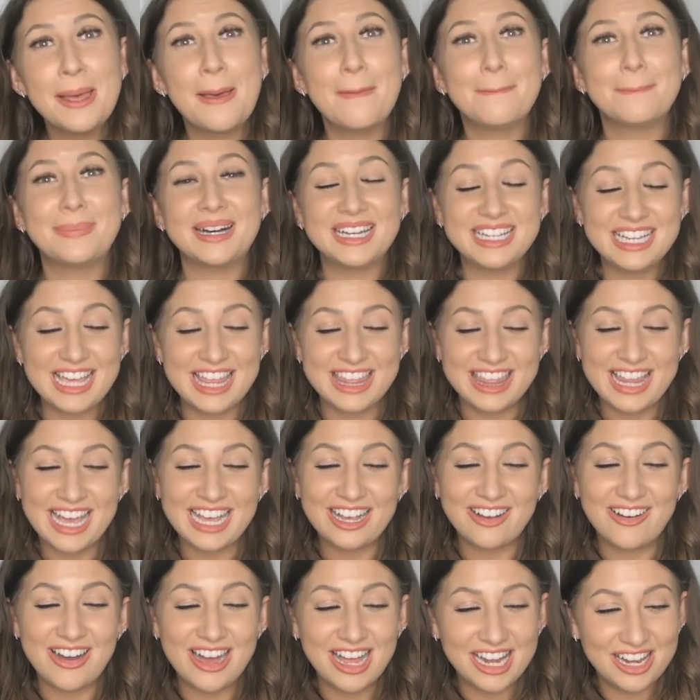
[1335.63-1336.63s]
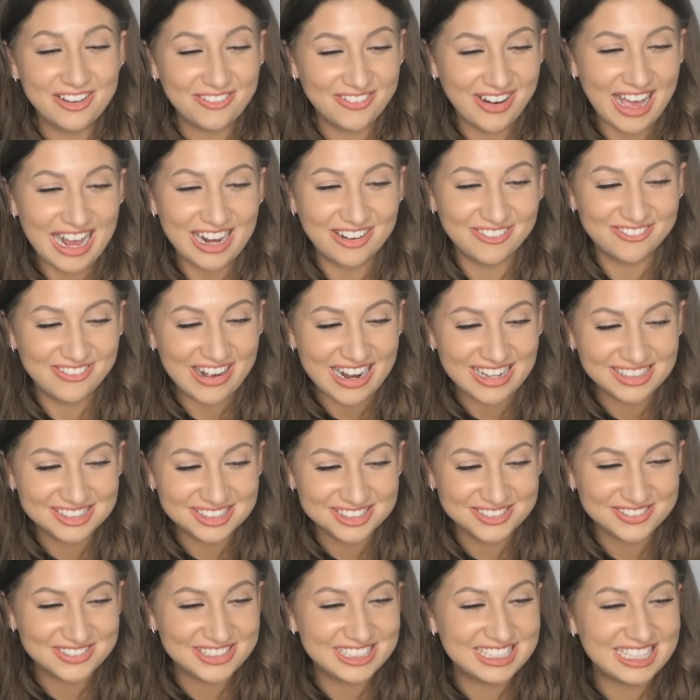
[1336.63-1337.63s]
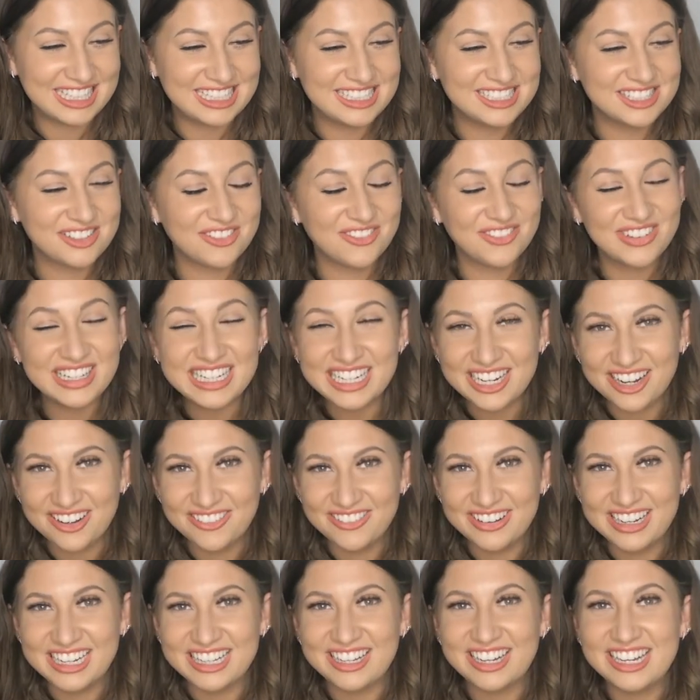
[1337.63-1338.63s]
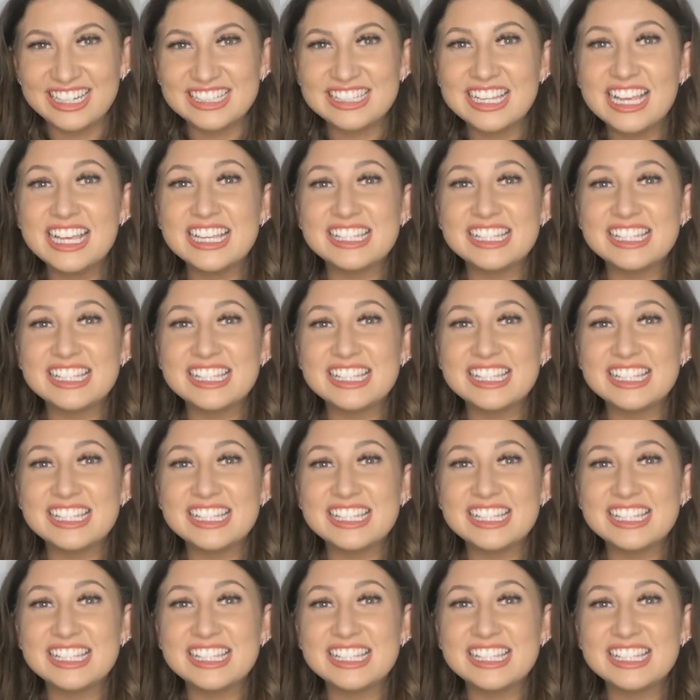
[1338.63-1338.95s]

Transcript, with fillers: But yeah, that kind of like rounds off today's video really, guys.